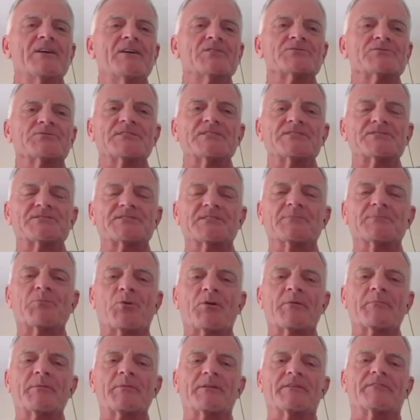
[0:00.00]
So these
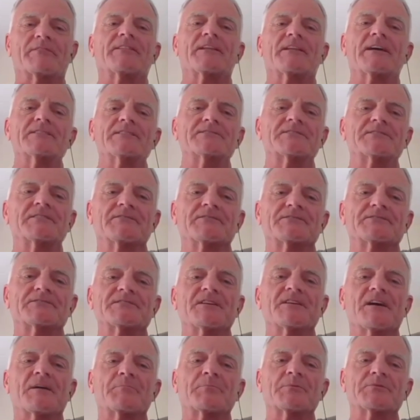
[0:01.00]
suborbital flights give us
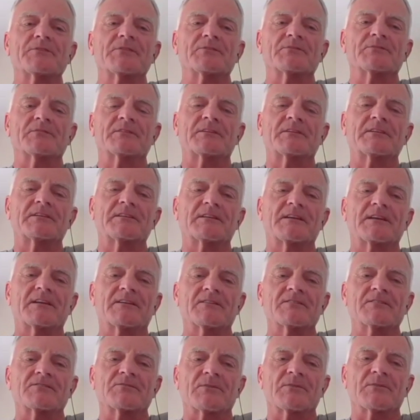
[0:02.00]
the opportunity to
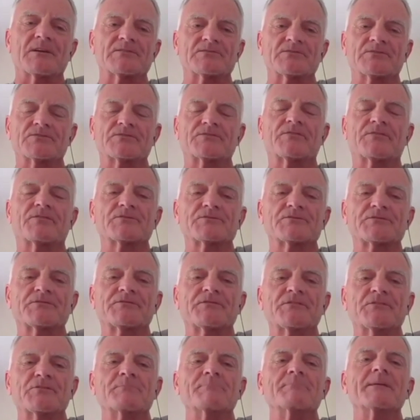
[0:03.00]
characterize those first
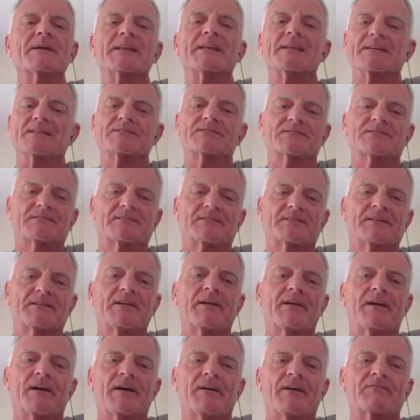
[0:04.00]
few minutes
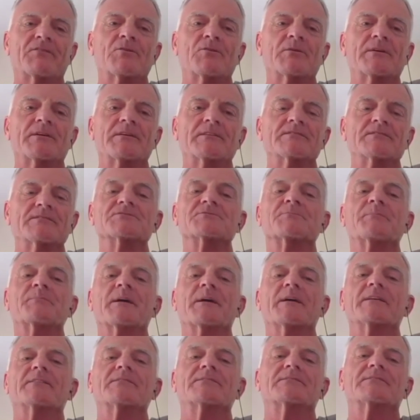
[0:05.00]
of going into
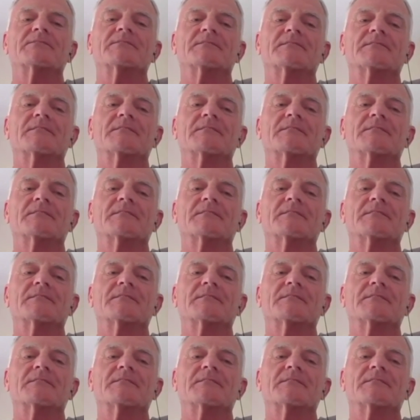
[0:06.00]
space.